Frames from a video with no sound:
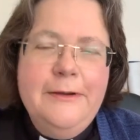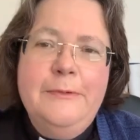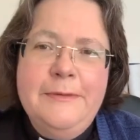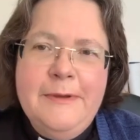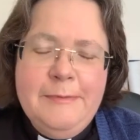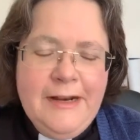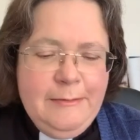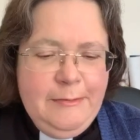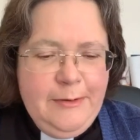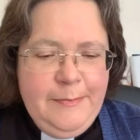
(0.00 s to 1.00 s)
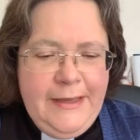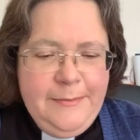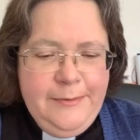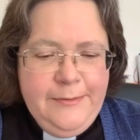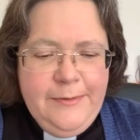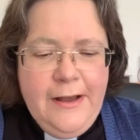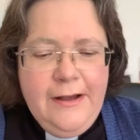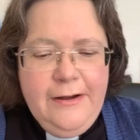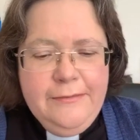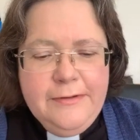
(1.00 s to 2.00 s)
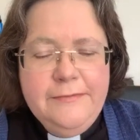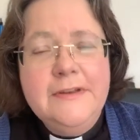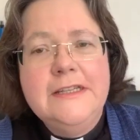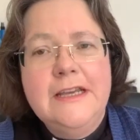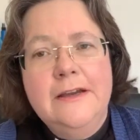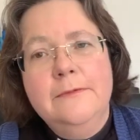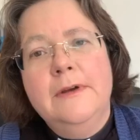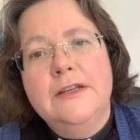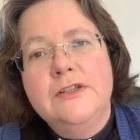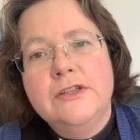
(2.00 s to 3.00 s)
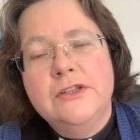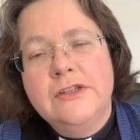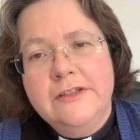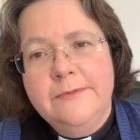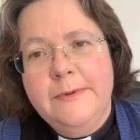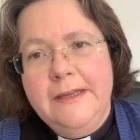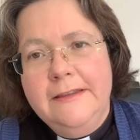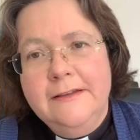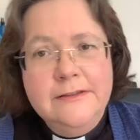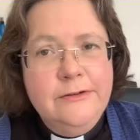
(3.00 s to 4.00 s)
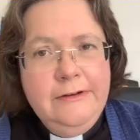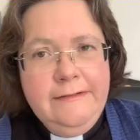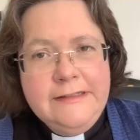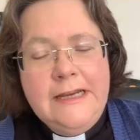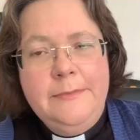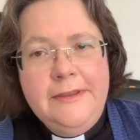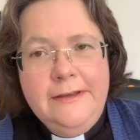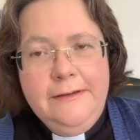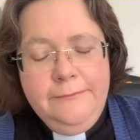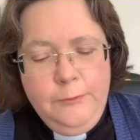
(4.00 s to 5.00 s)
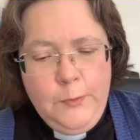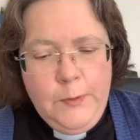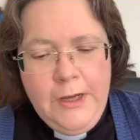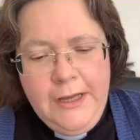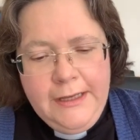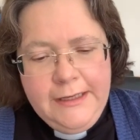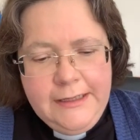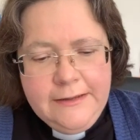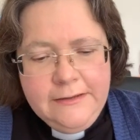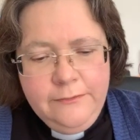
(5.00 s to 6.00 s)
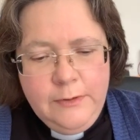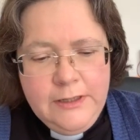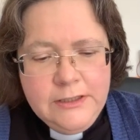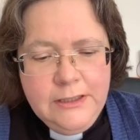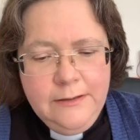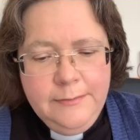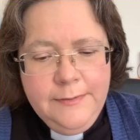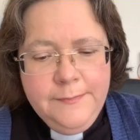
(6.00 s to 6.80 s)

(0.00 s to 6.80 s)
with my Playmobil people of the video, which should have been the story of Tabitha for collective worship.